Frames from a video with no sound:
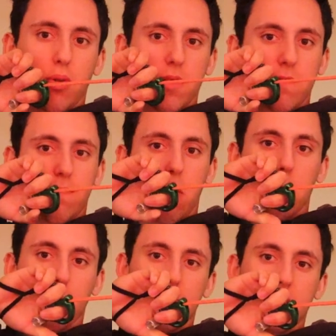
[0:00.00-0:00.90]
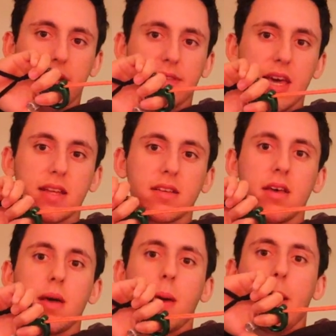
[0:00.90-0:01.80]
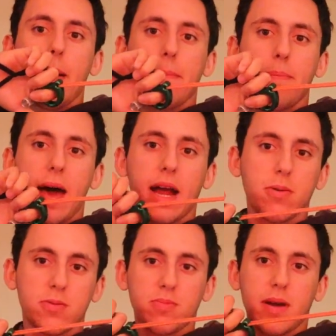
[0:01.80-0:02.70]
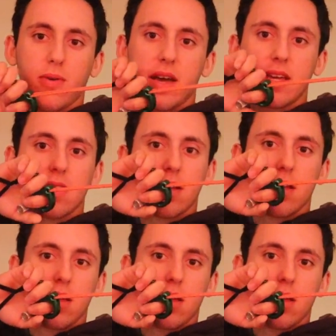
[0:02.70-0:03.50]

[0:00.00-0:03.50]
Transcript: pulling forward with my left hand and backwards with my right.